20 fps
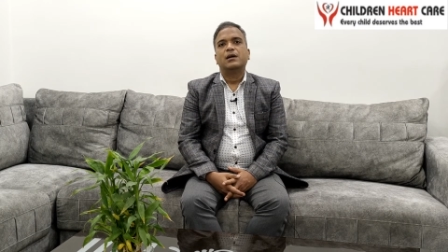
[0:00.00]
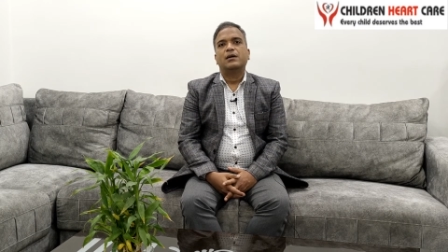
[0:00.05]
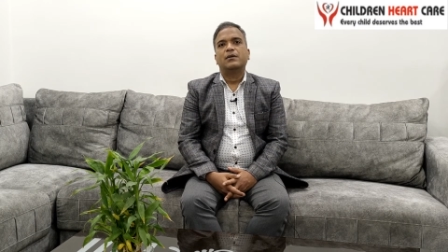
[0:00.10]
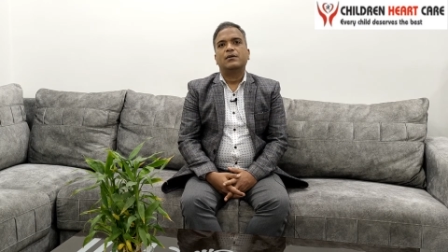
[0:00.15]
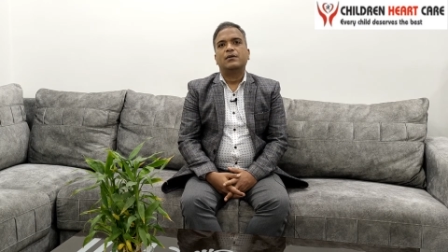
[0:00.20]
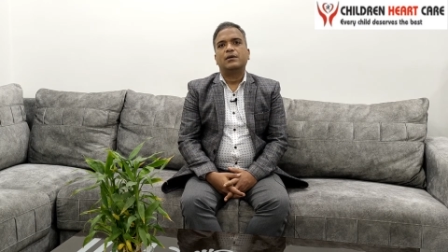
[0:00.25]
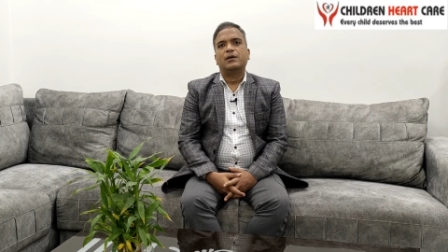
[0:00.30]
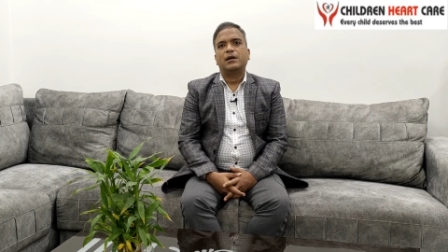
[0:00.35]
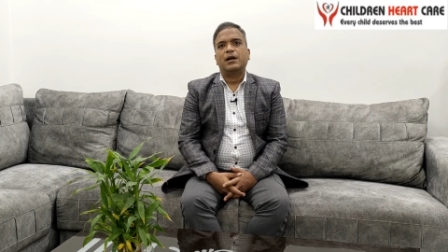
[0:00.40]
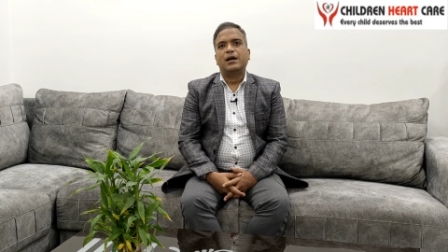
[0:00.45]

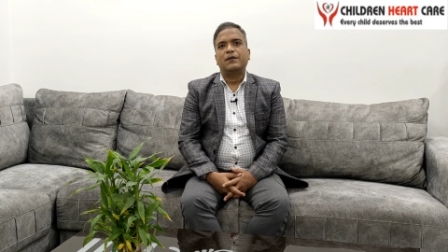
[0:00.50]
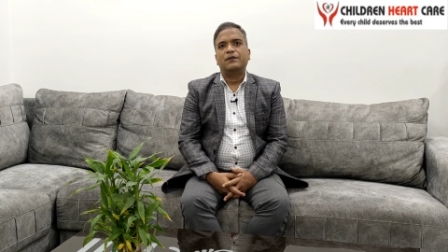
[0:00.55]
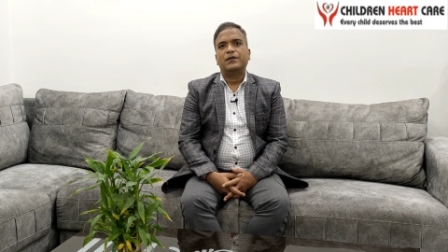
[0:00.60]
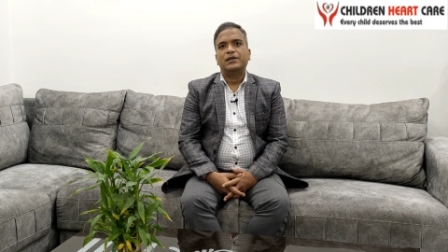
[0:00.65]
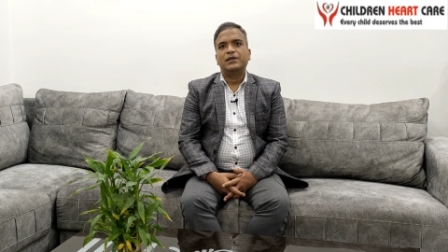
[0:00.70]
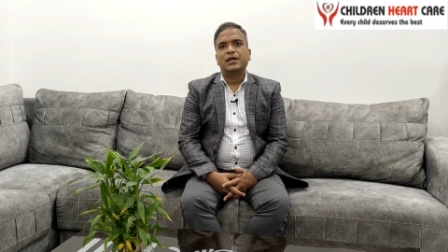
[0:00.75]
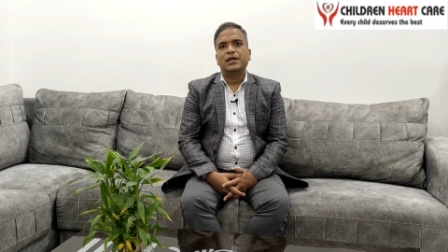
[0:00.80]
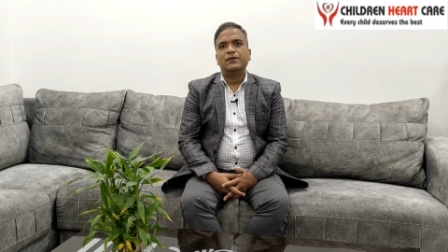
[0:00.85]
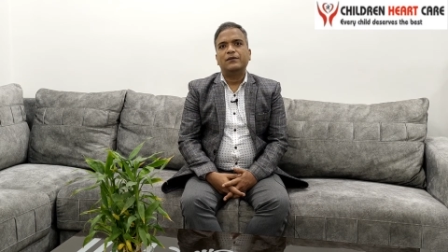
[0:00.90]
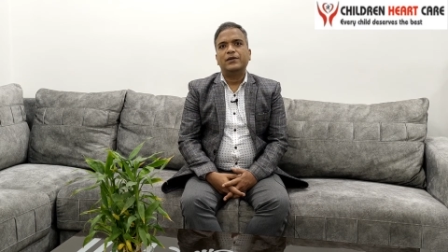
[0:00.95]

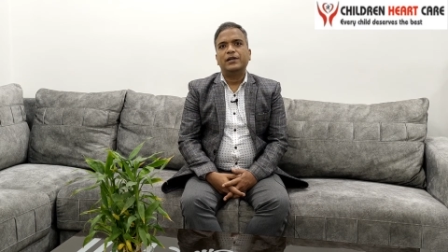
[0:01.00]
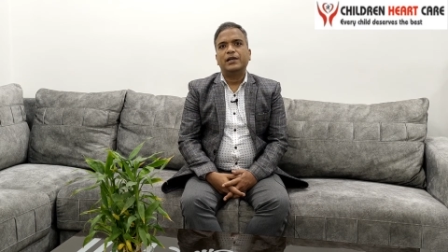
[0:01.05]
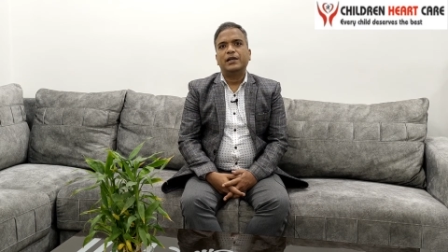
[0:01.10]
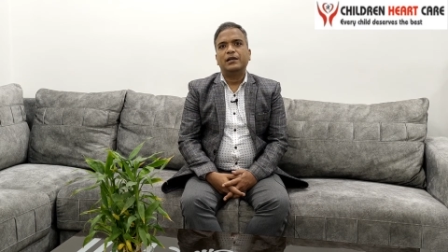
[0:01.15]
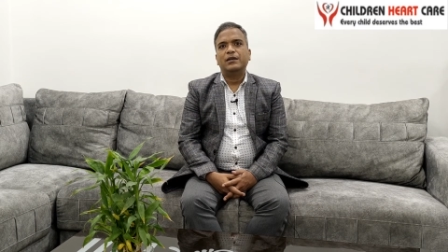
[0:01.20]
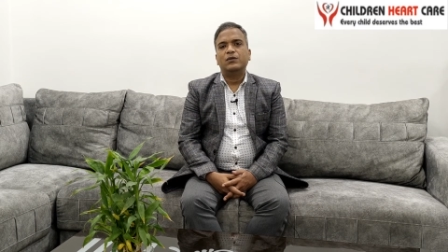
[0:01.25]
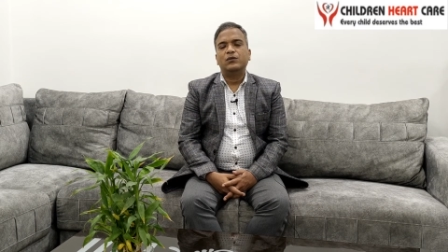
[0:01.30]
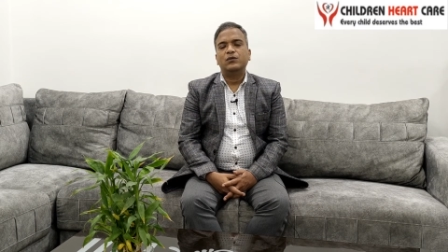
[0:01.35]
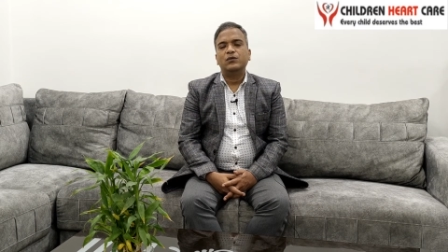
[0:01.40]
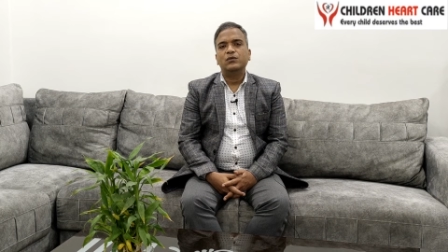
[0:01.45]
After that, we
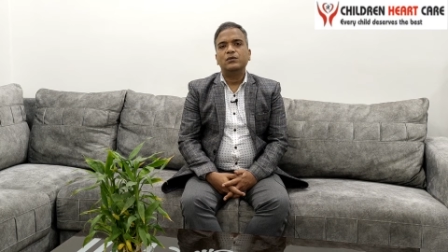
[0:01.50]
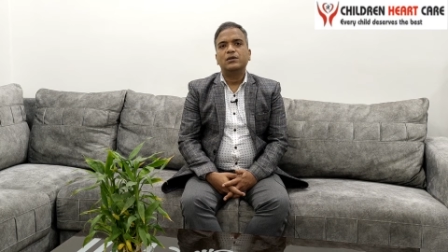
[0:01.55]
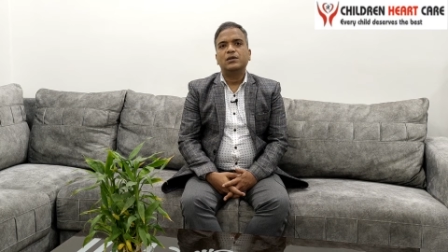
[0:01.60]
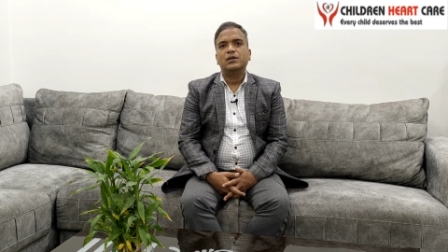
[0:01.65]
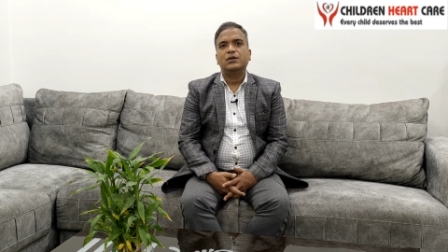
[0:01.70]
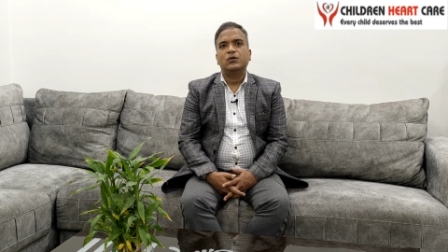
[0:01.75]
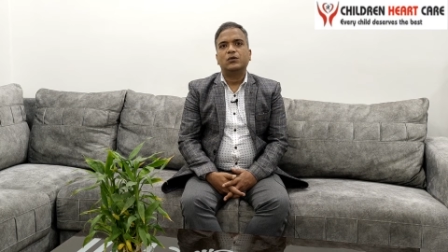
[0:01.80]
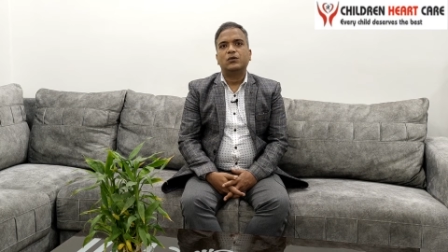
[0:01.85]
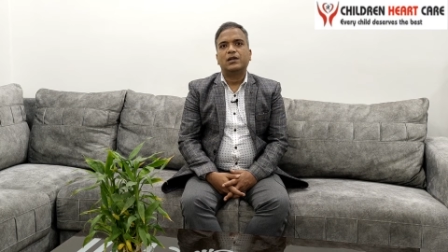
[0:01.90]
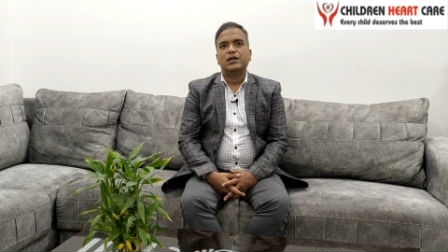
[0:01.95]
can do the
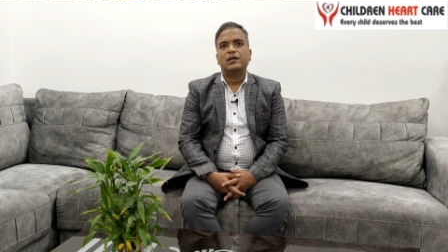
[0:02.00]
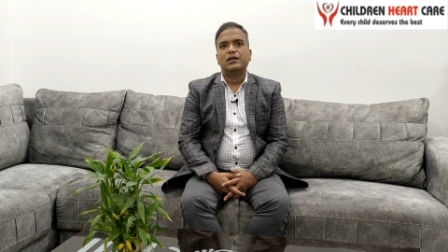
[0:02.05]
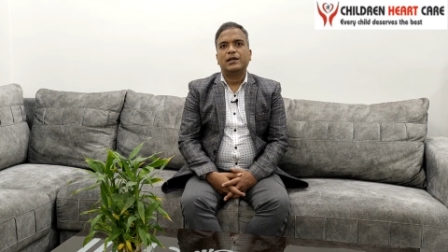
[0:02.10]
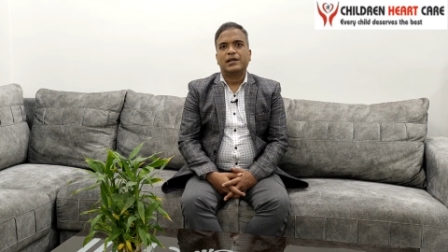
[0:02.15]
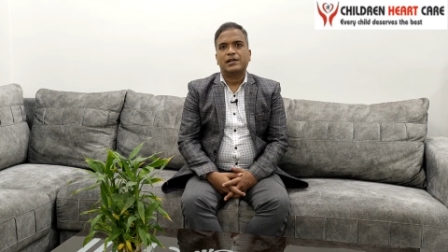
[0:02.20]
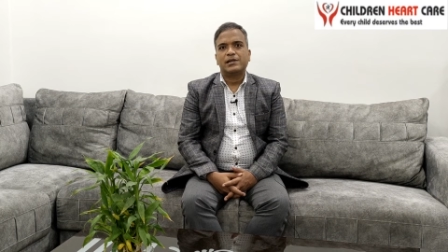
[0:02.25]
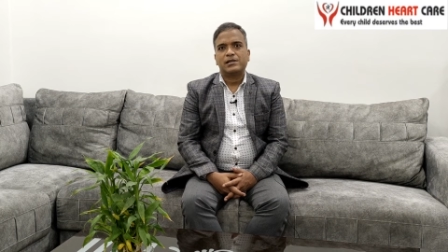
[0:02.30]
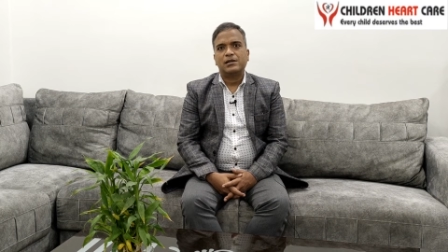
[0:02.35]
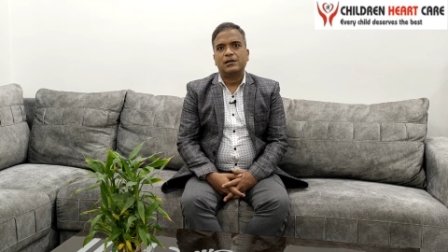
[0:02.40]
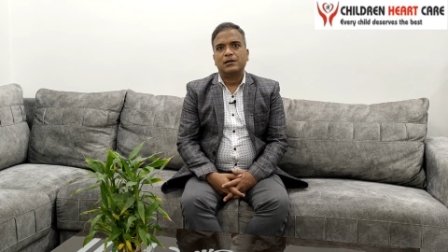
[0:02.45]
total
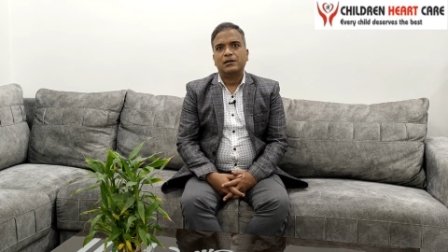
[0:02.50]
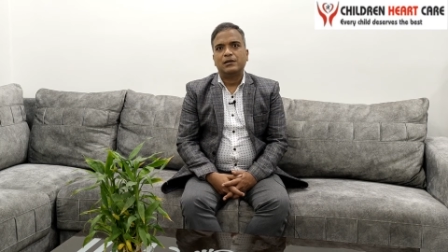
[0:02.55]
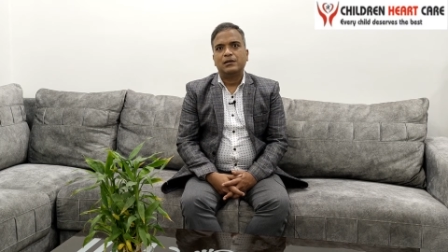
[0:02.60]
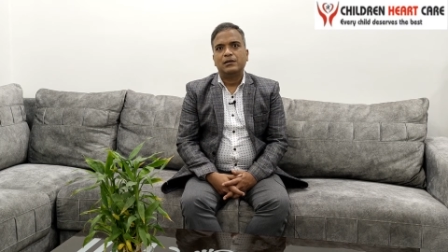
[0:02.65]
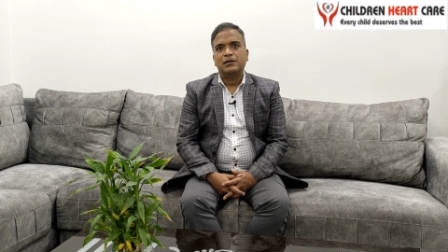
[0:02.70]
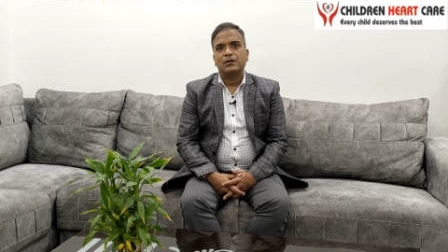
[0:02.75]
correction.